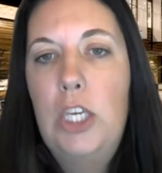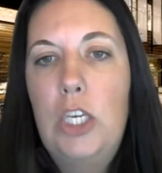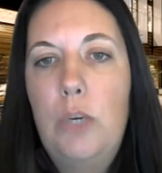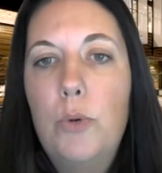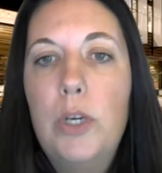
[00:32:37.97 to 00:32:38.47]

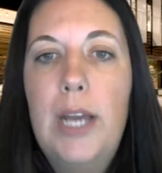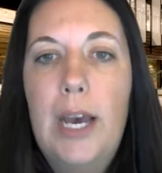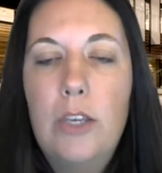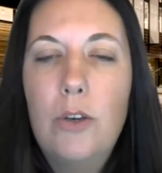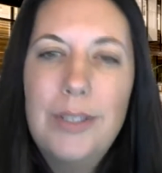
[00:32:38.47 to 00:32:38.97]
you
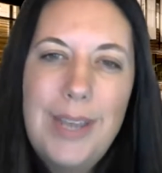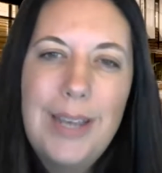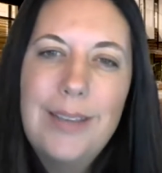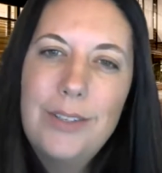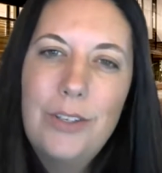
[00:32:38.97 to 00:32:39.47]
could
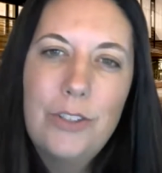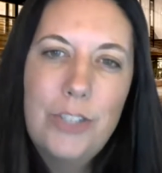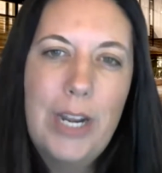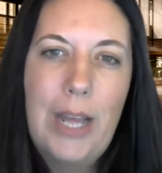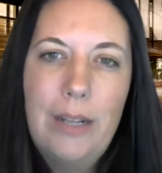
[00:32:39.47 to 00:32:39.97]
take your
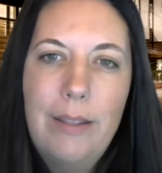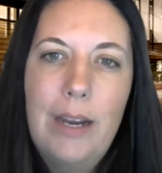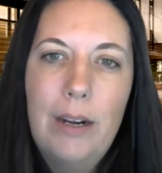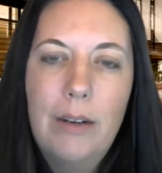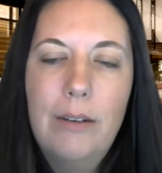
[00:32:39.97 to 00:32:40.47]
gen ed
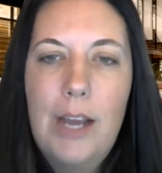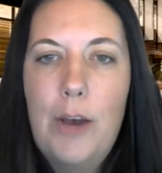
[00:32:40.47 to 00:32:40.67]
there,